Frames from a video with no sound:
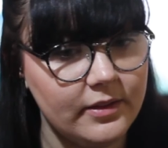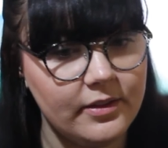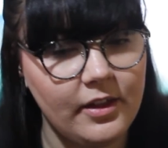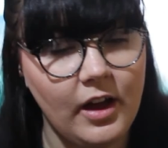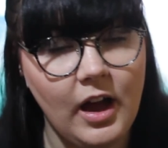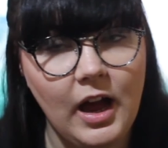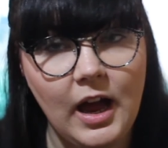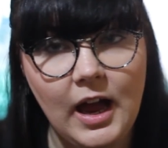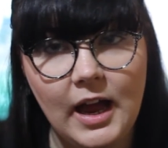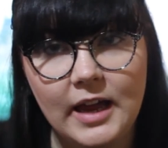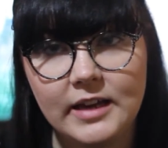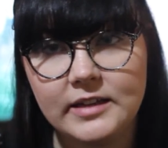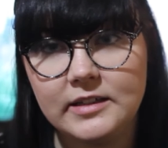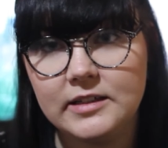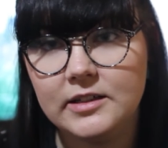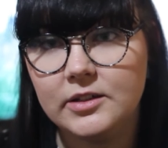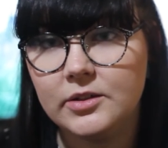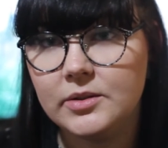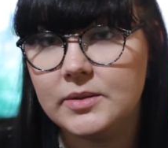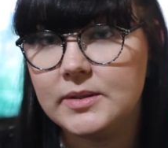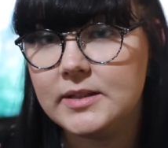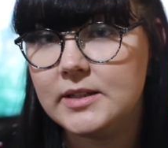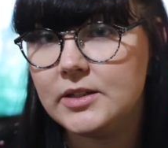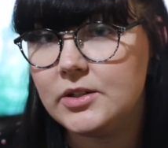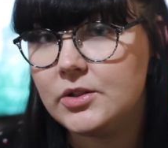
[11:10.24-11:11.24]
The
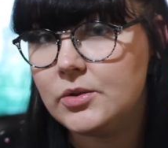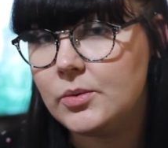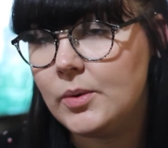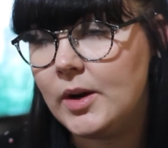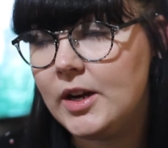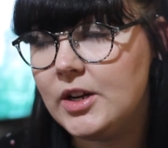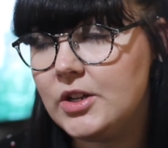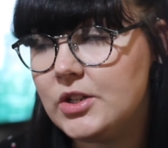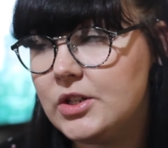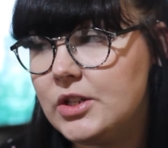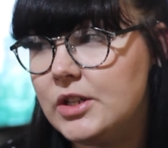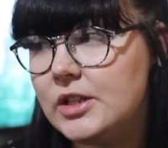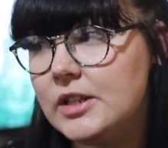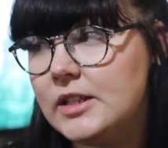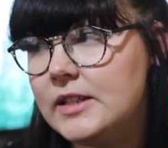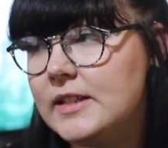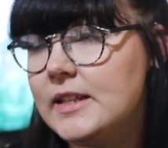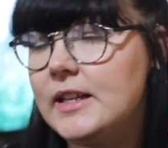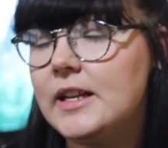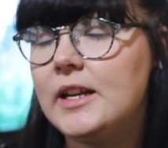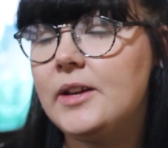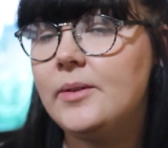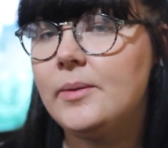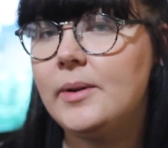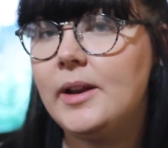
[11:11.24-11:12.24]
ideal situation is
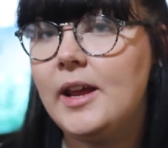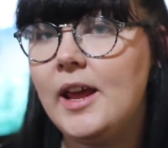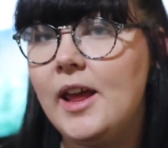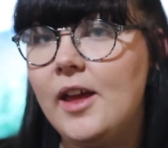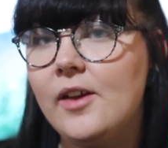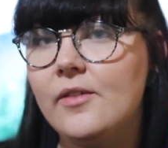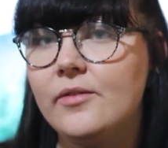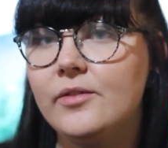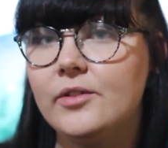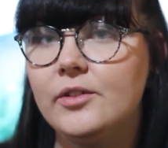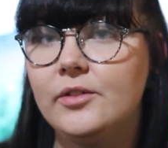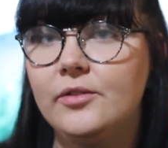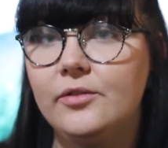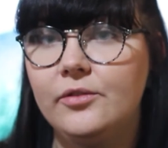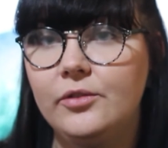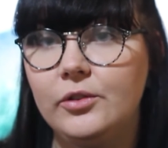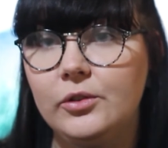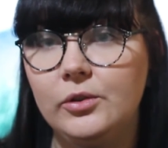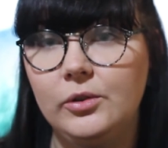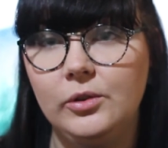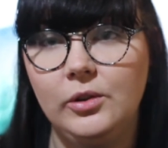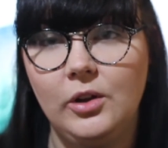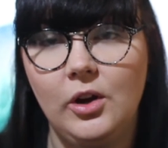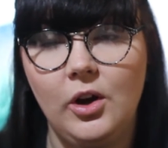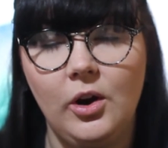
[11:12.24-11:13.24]
that I would have a
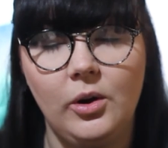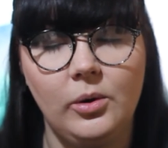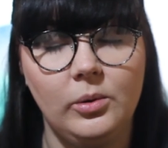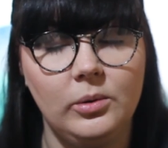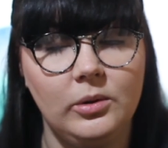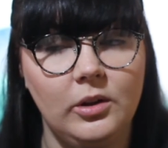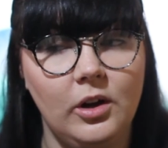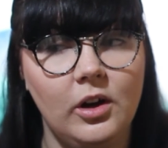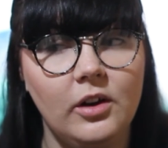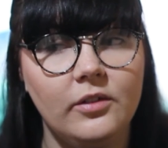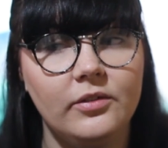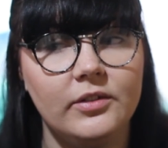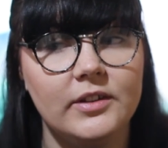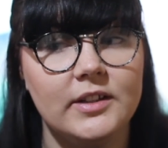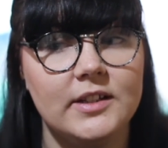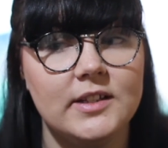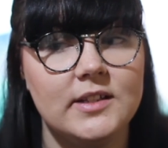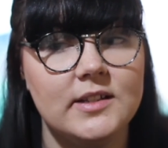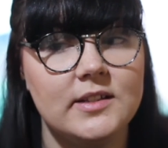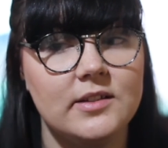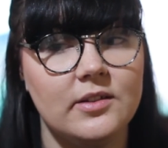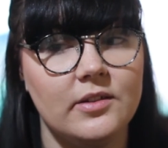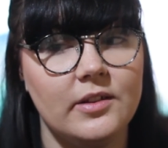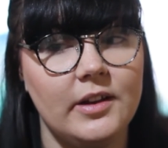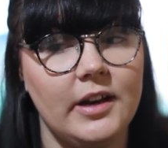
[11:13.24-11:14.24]
full whole office
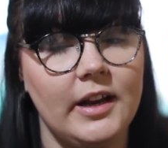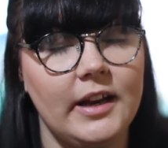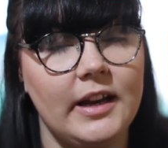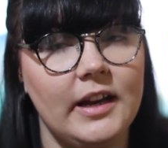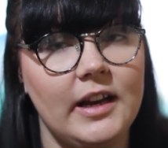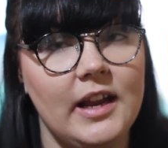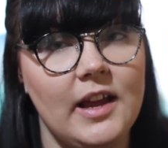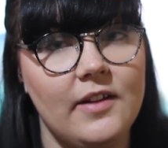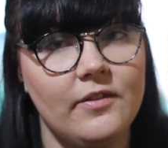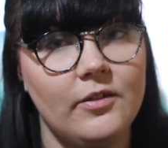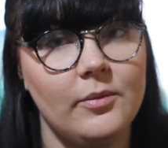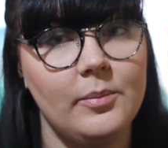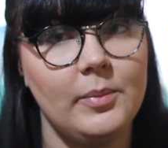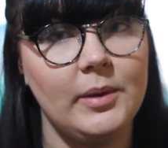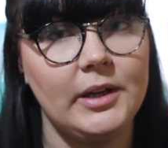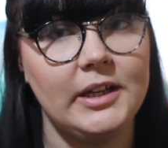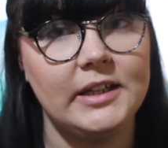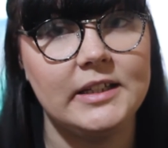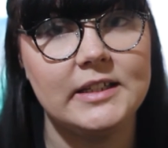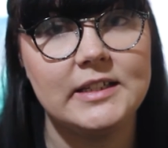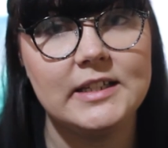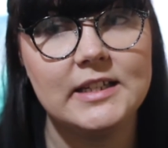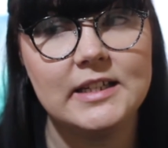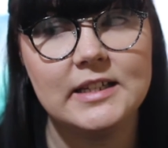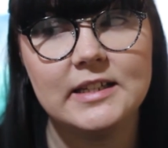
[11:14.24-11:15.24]
so that I can have a
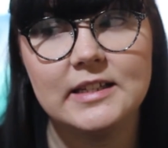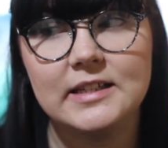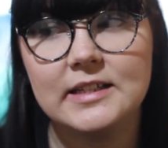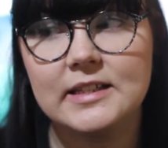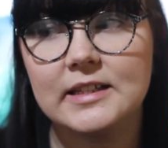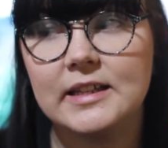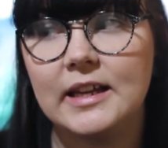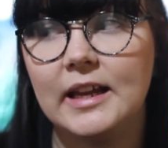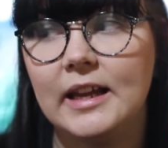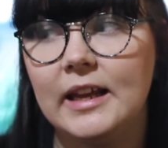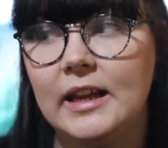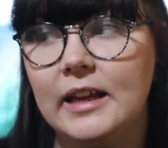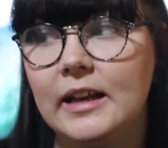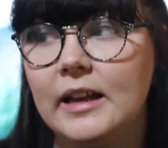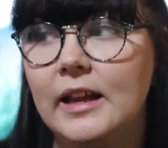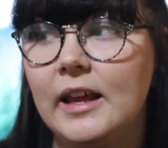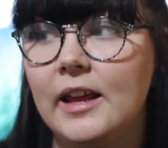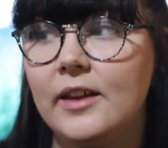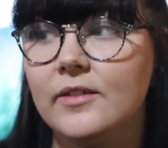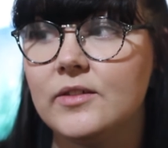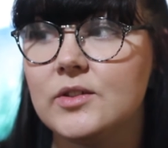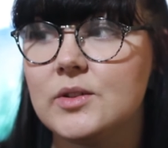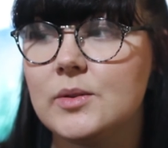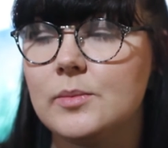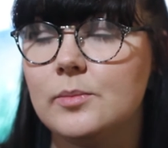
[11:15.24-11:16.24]
bigger desk and
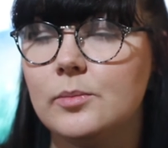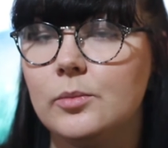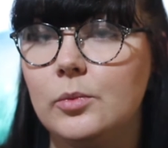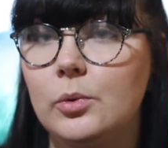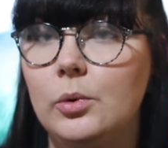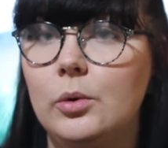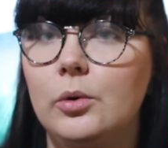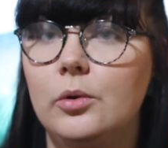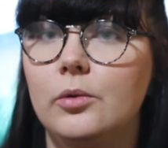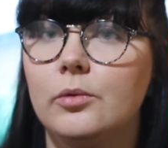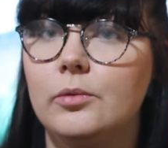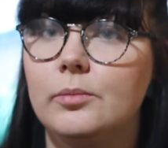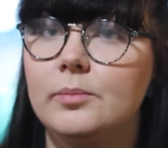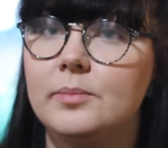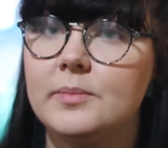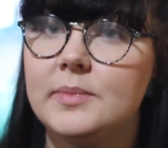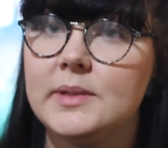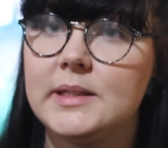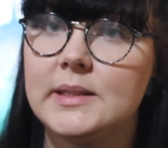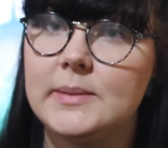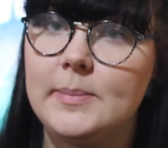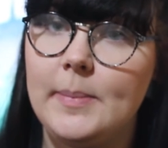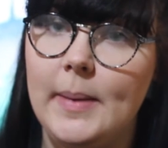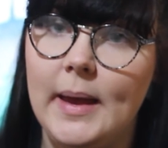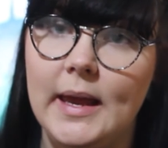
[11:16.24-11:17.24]
have some more
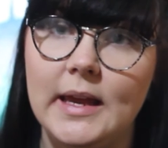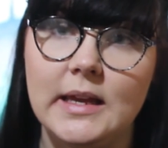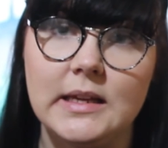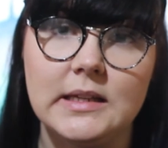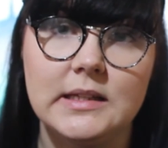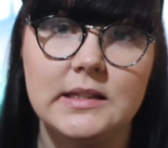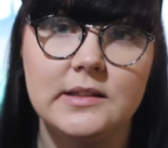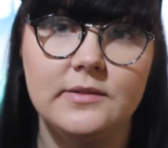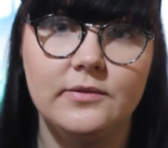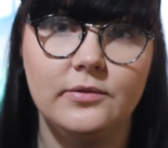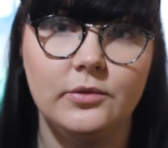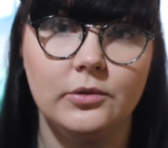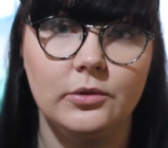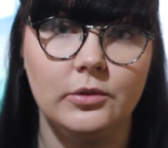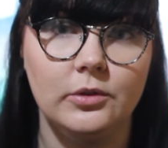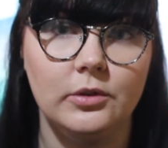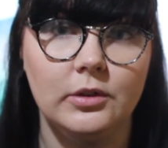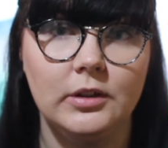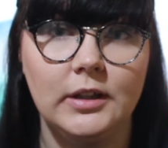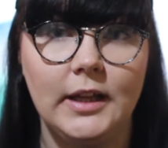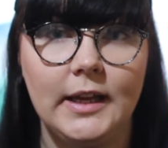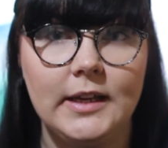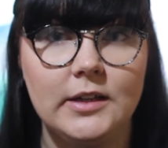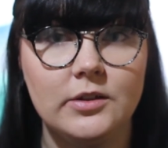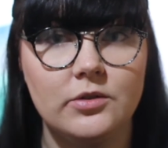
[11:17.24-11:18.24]
space for
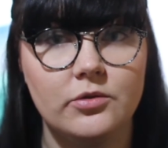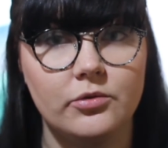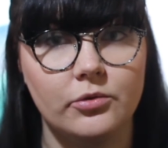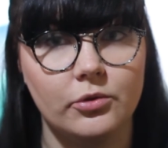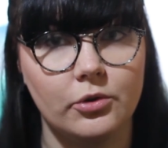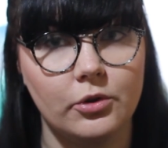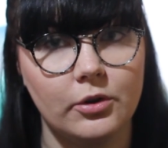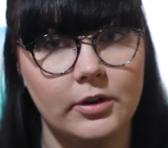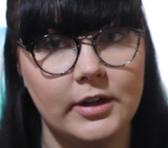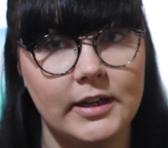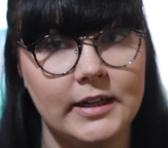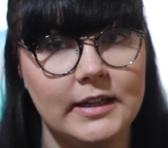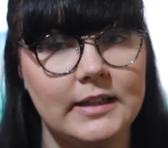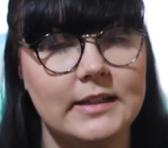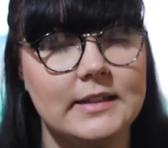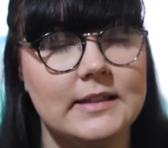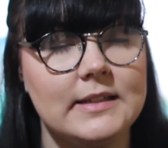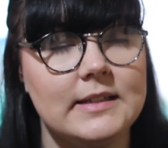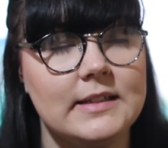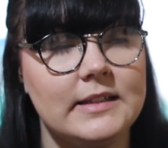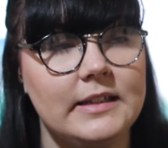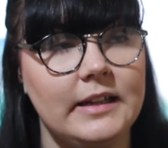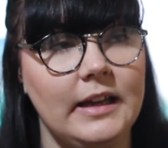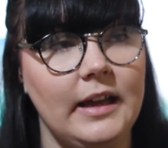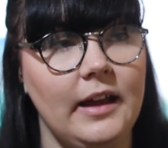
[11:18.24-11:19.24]
like drawing and
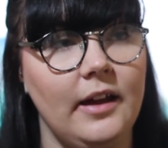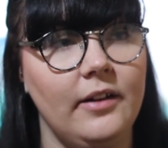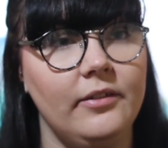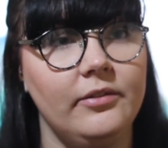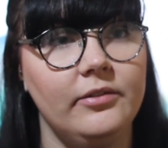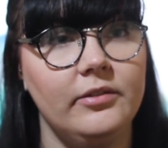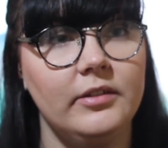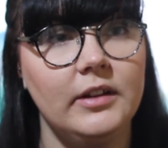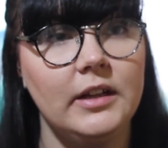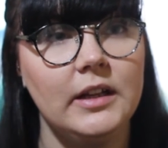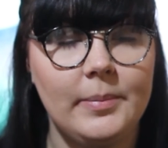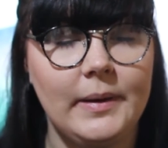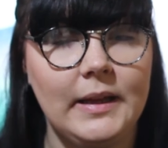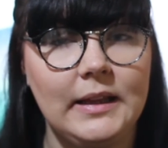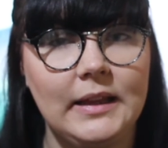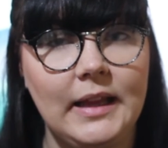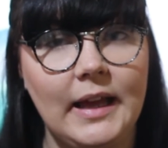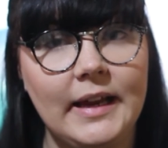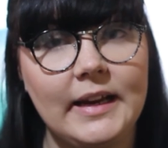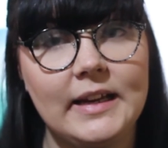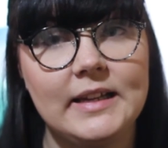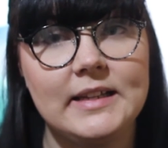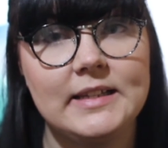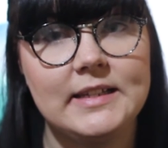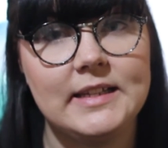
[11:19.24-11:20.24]
stuff. But
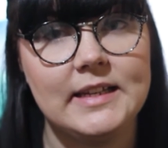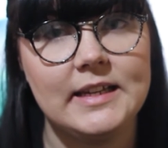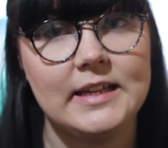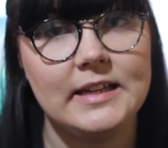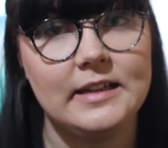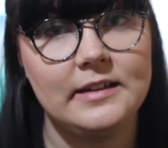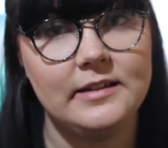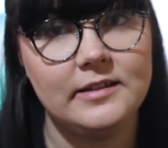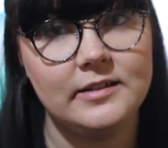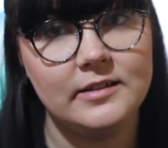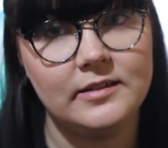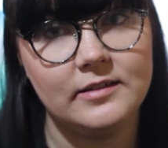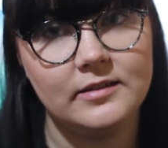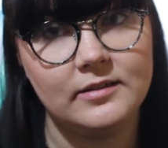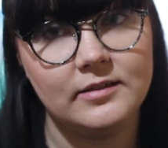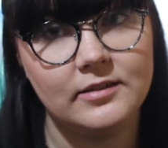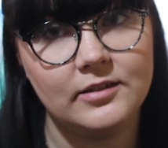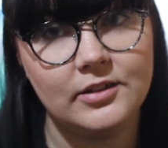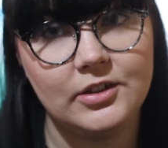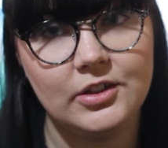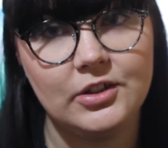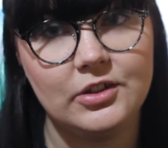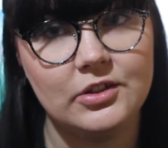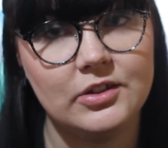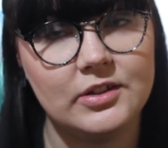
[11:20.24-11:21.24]
like I said,
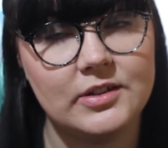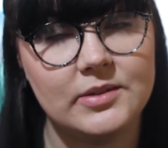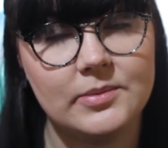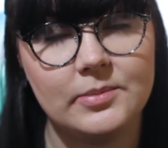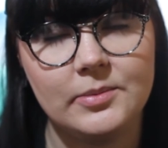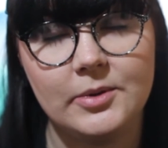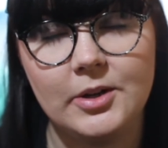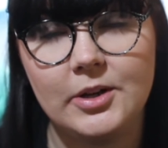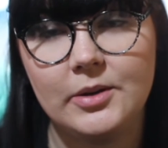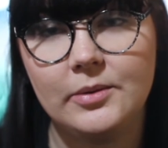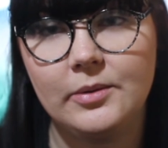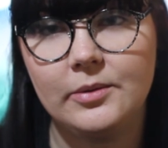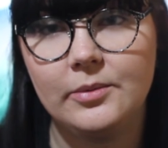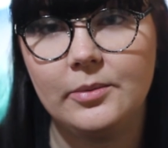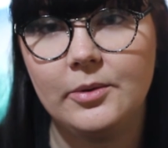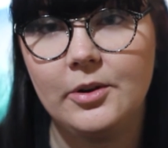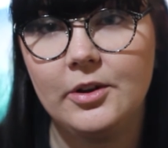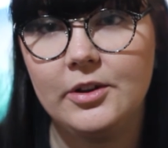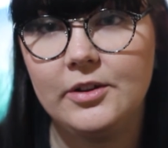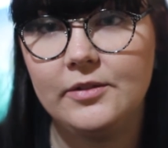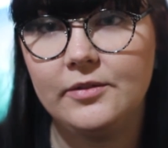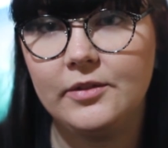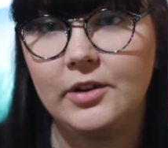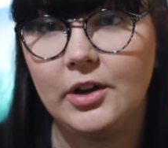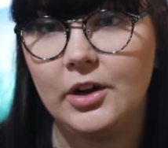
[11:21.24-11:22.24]
you just work with
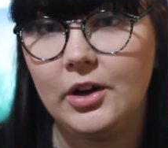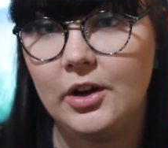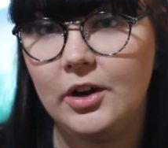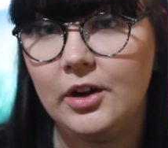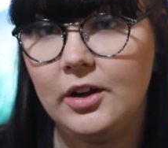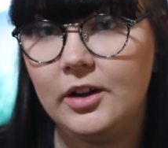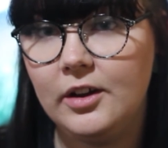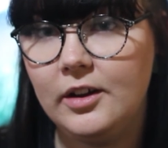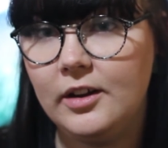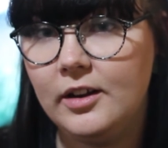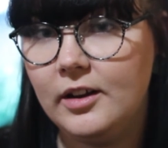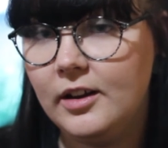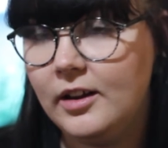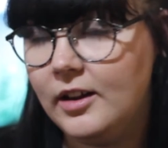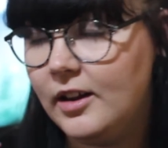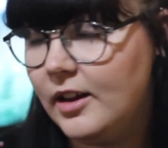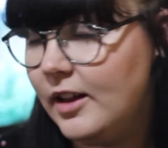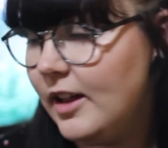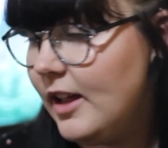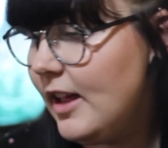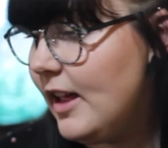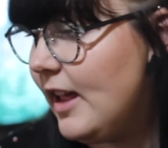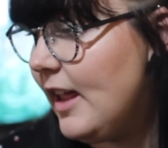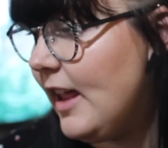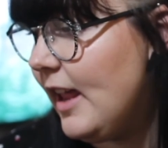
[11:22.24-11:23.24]
what you've got,
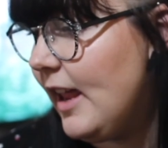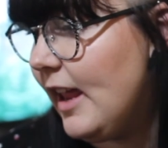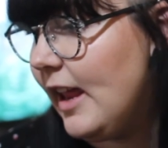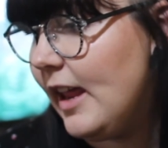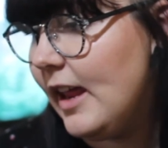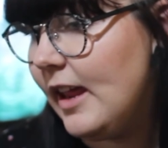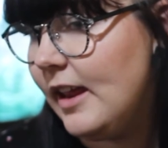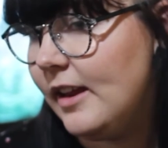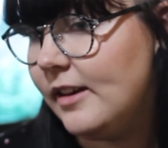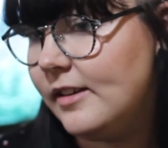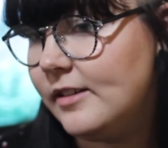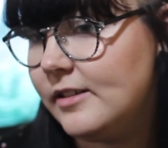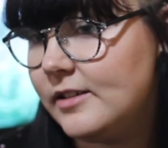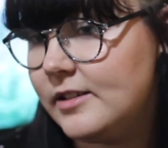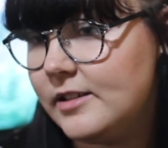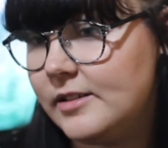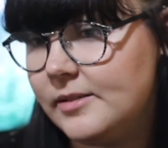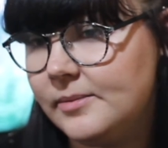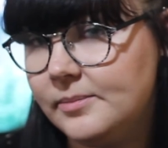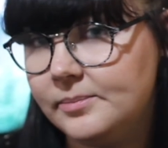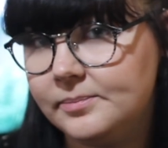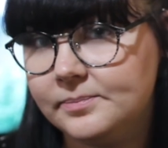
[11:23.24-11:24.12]
and